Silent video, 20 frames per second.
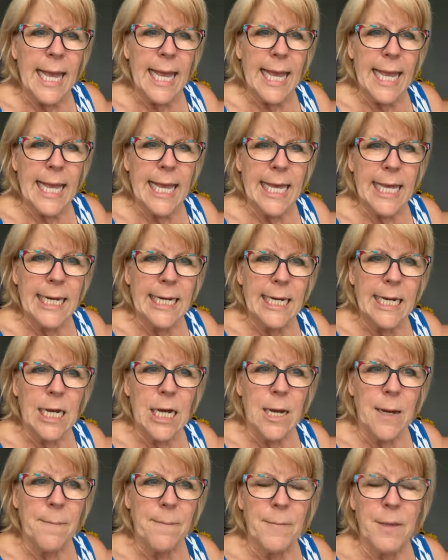And
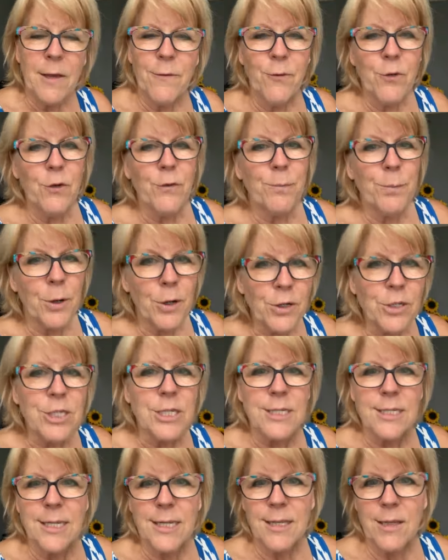um, if you've
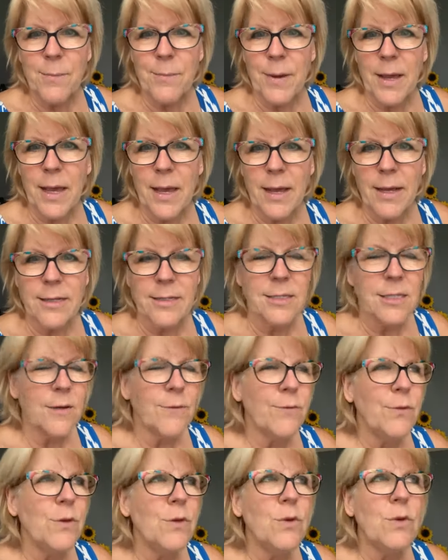purchased in the past,
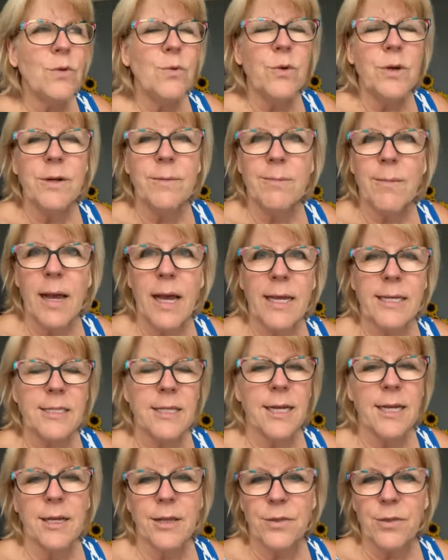if you wouldn't mind
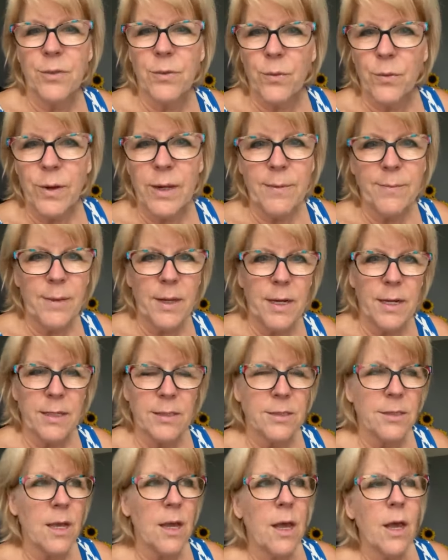taking three
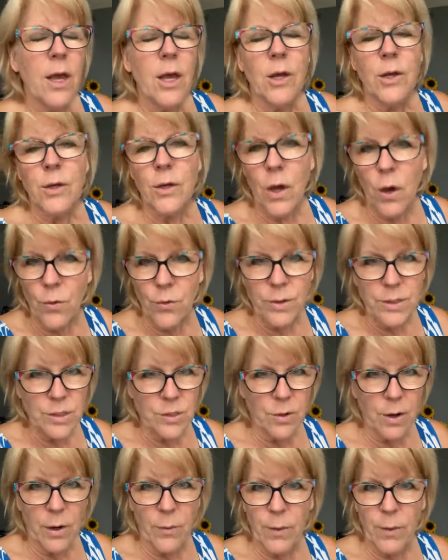minutes, going to our